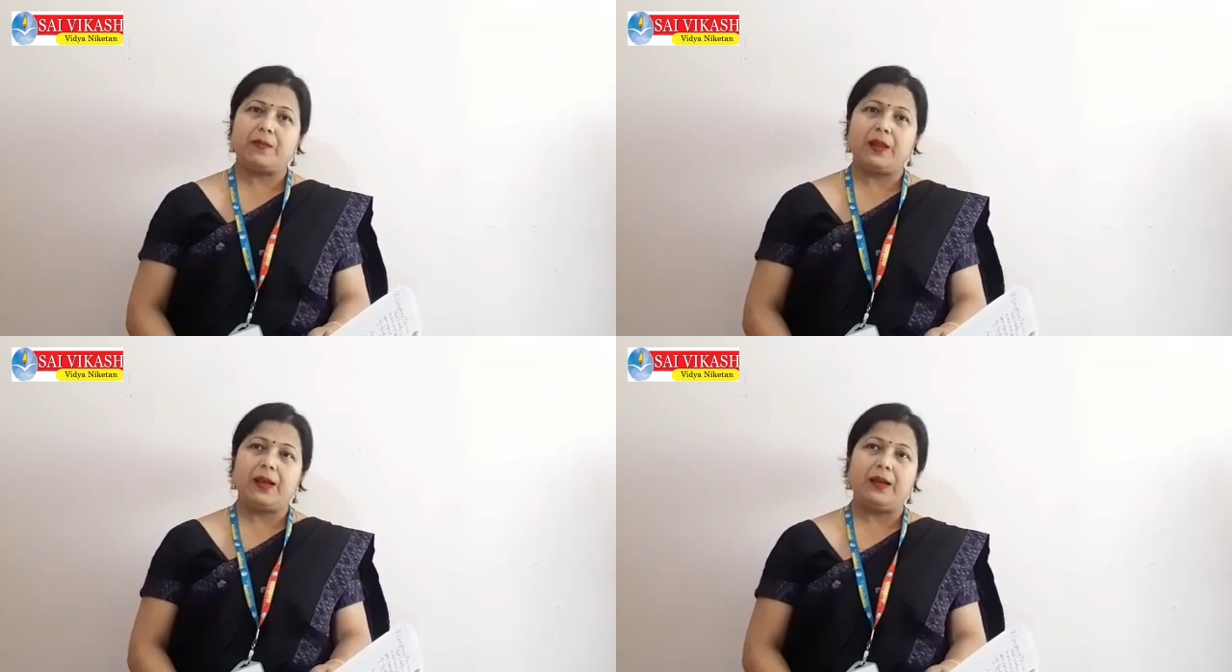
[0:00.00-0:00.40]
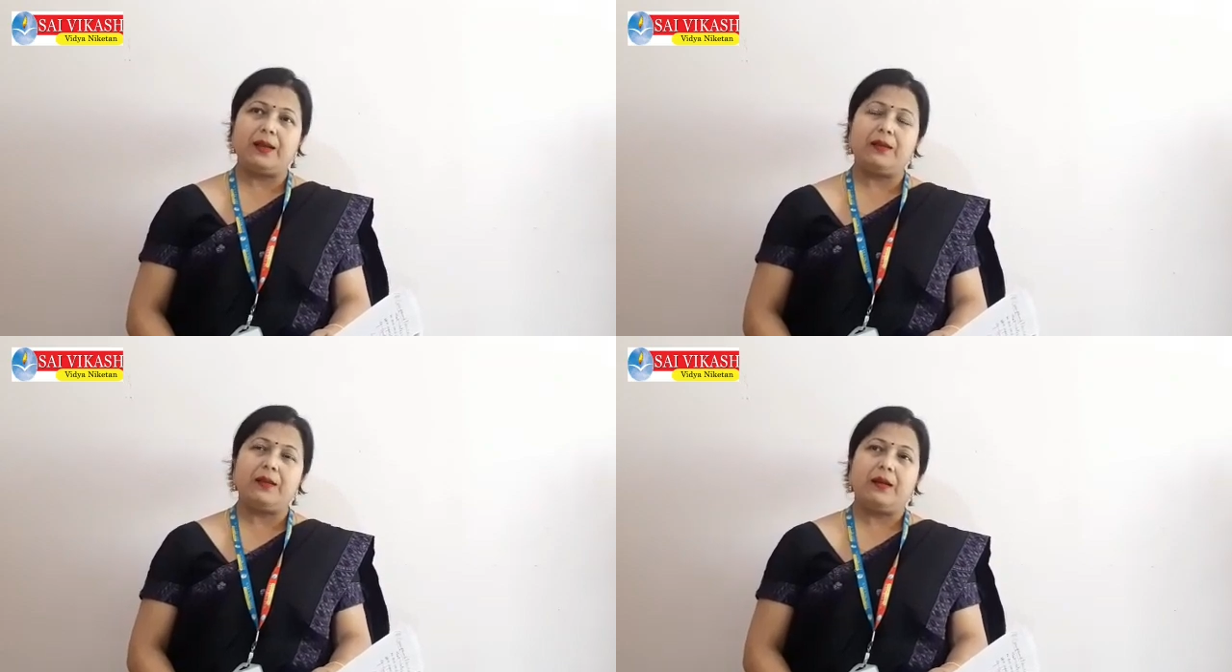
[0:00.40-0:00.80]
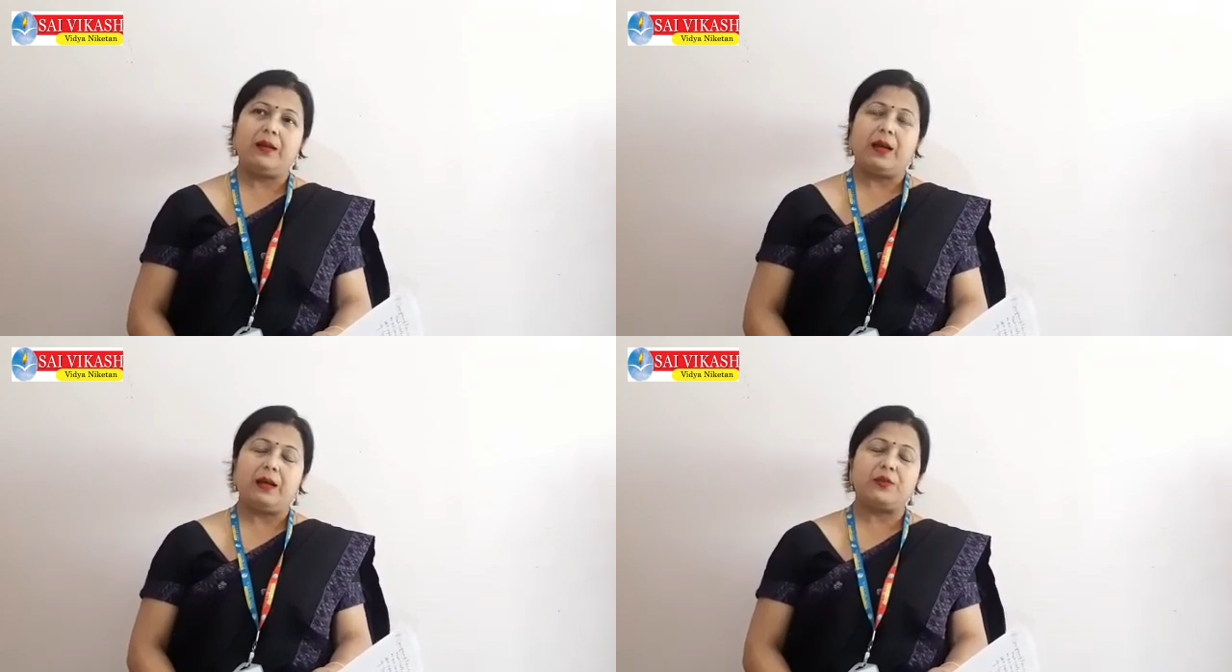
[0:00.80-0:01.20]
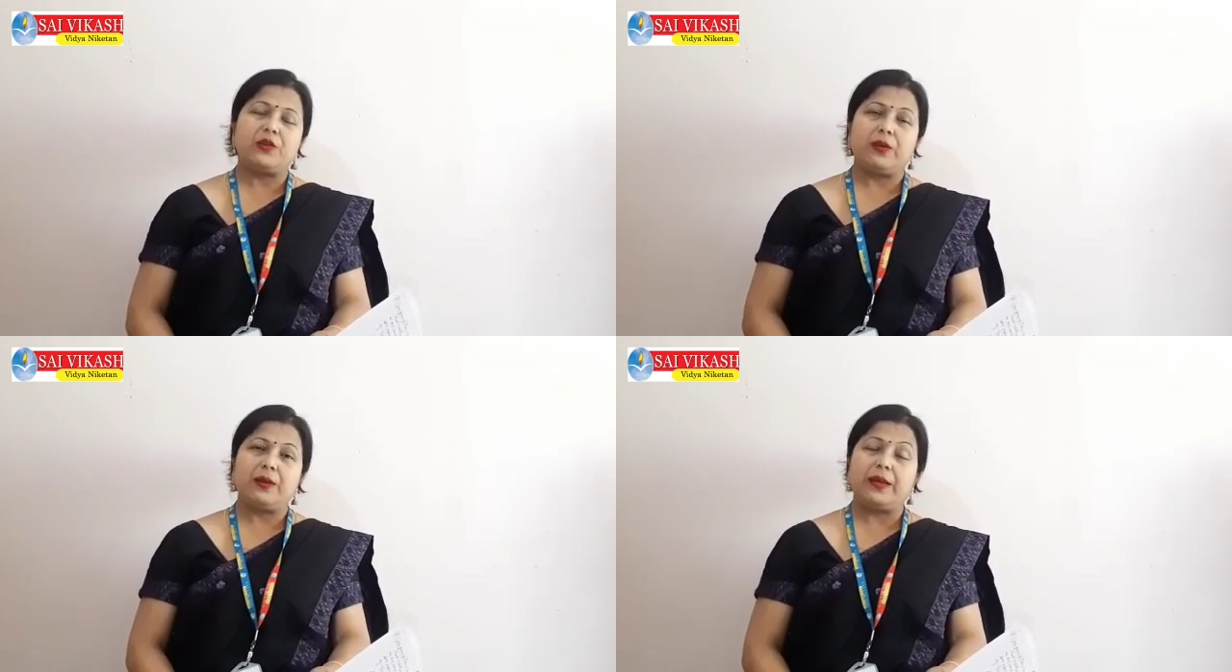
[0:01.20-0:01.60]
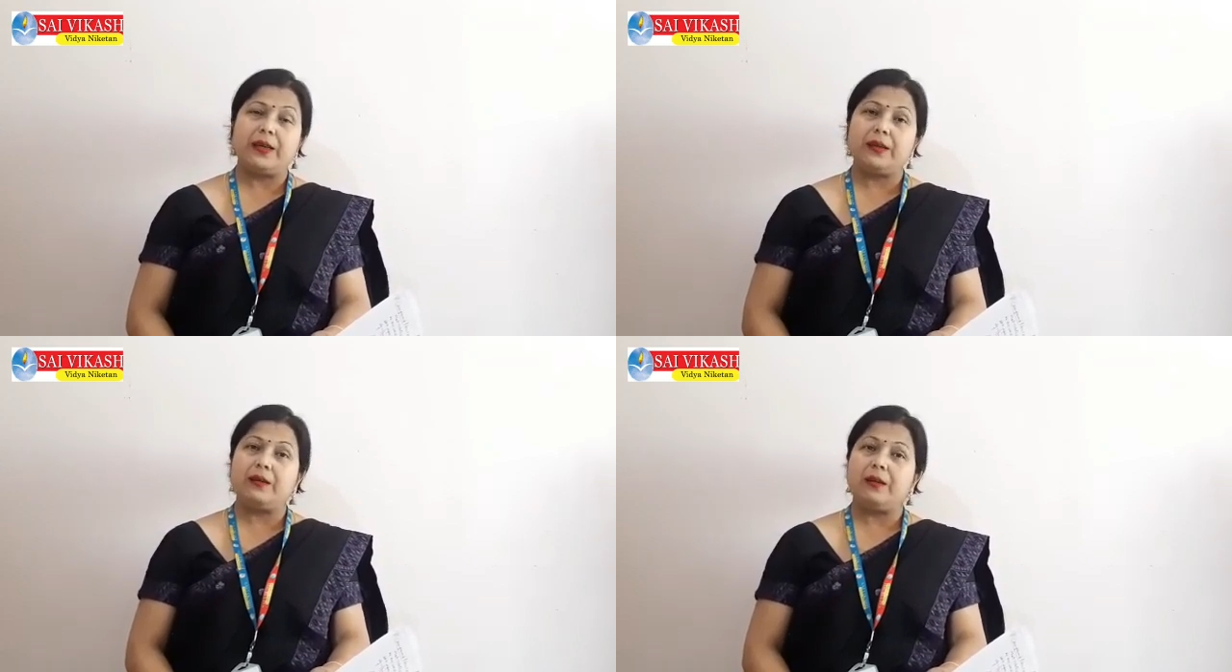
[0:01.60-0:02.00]
and I'm sure you'll
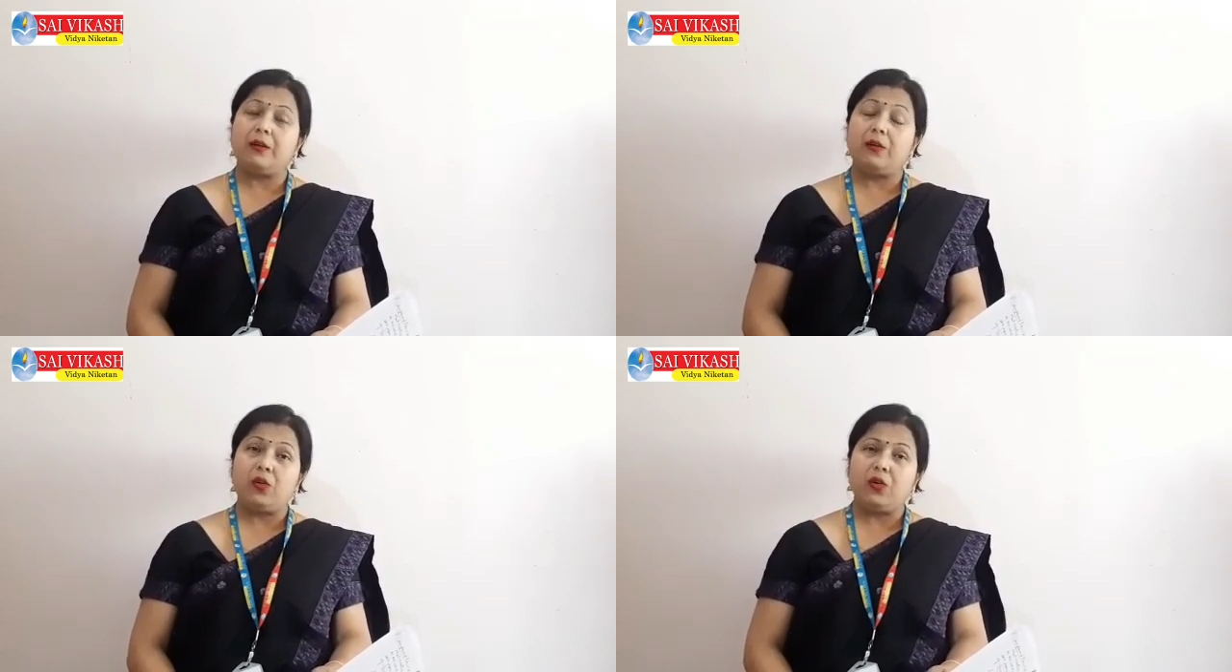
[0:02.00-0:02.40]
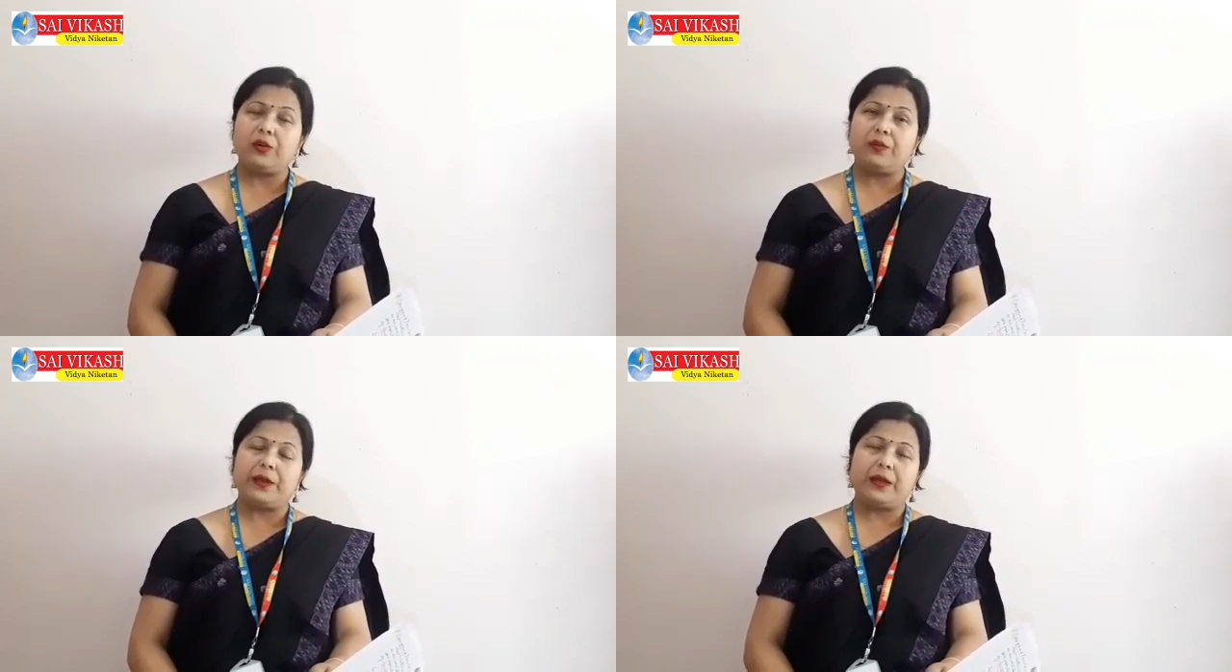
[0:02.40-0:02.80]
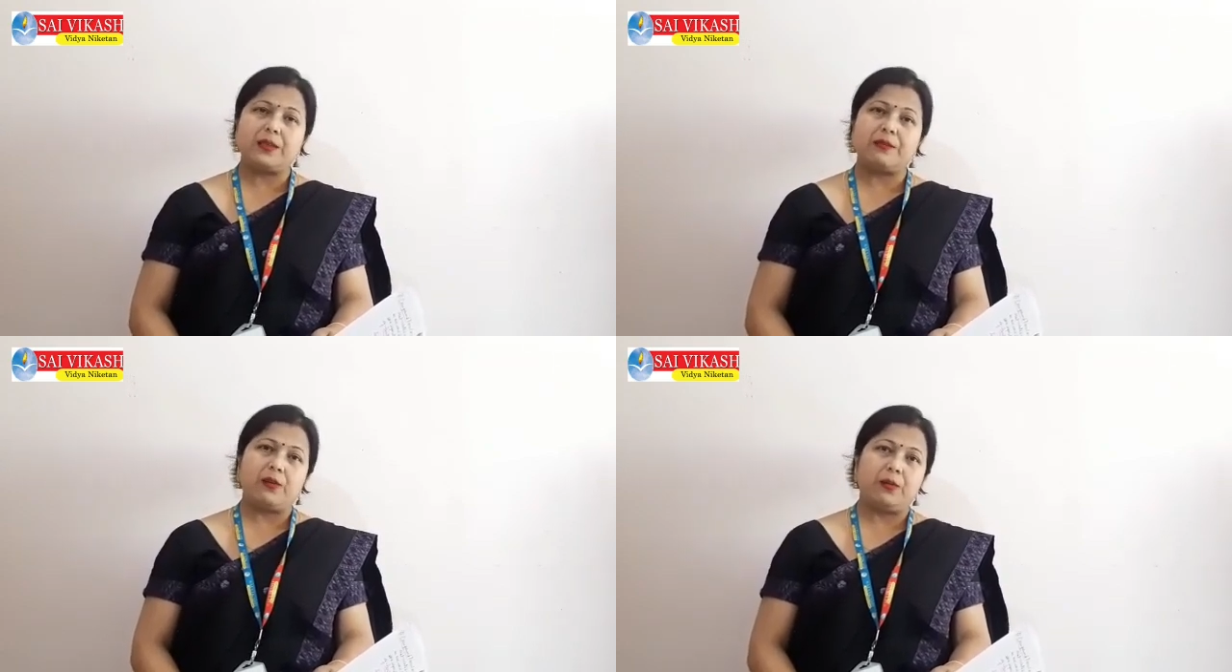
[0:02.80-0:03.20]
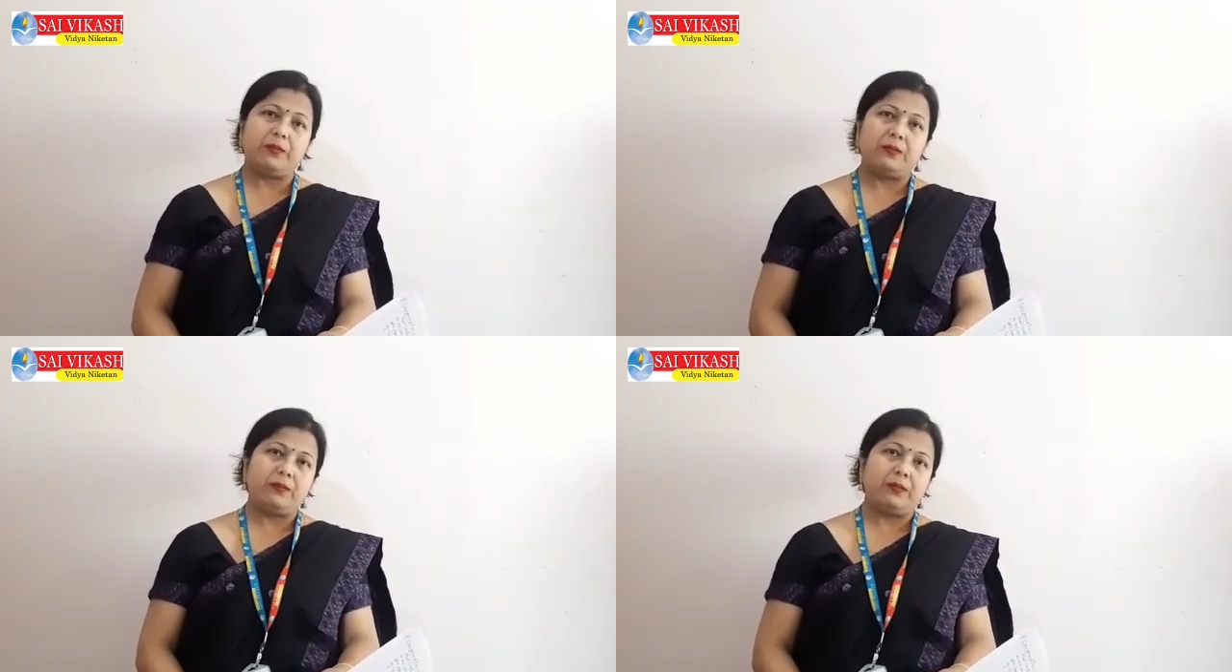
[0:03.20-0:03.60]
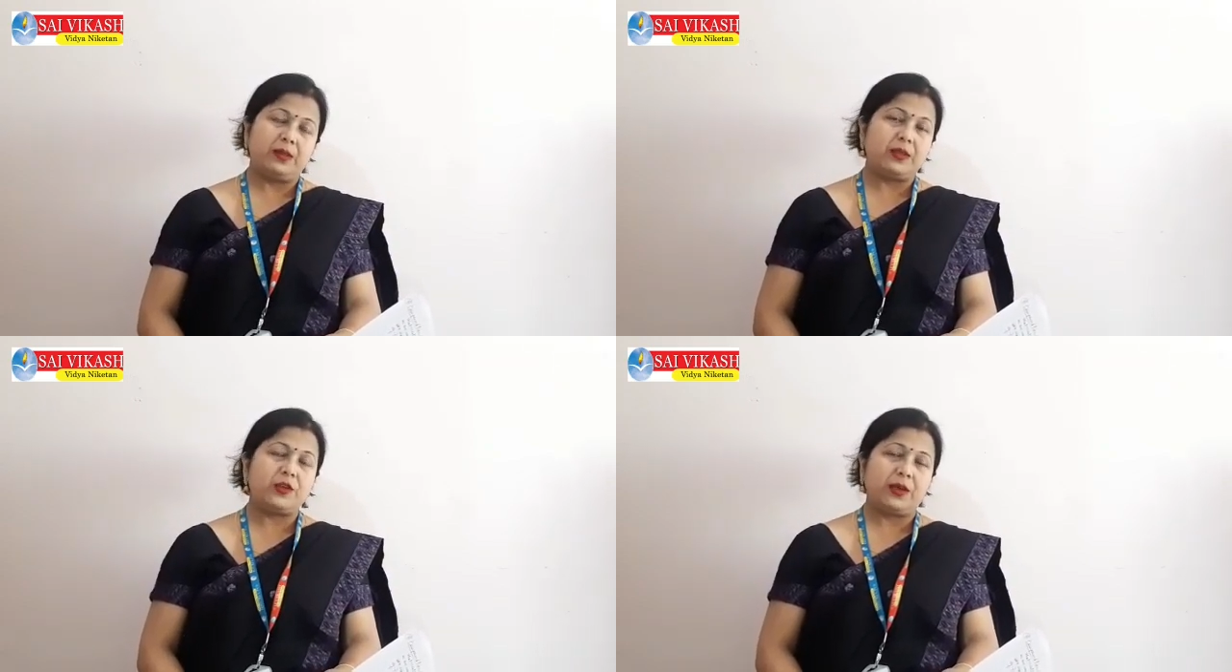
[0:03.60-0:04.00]
gain a lot of things from
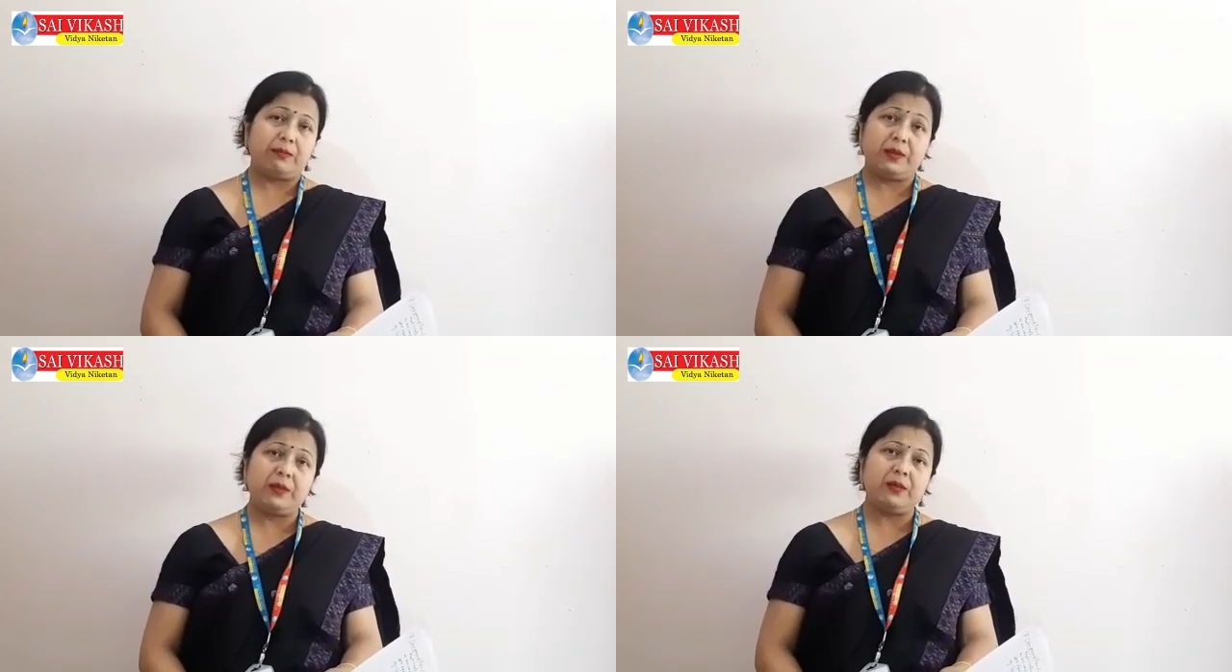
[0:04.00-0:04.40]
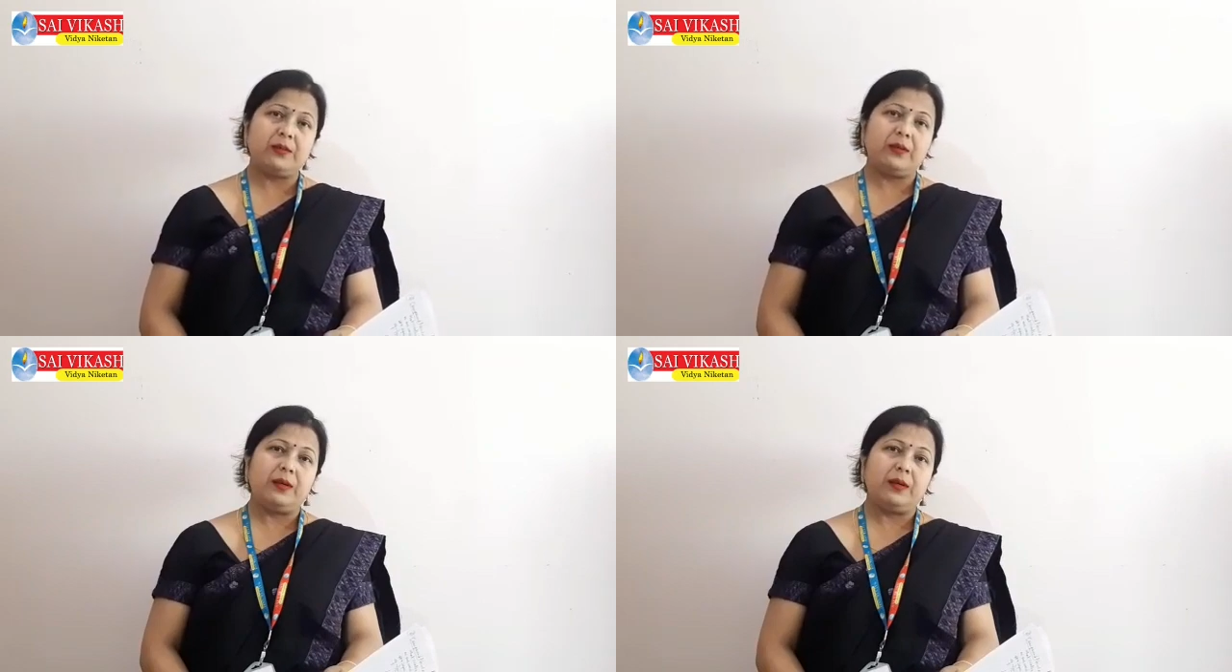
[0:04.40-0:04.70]
this chapter,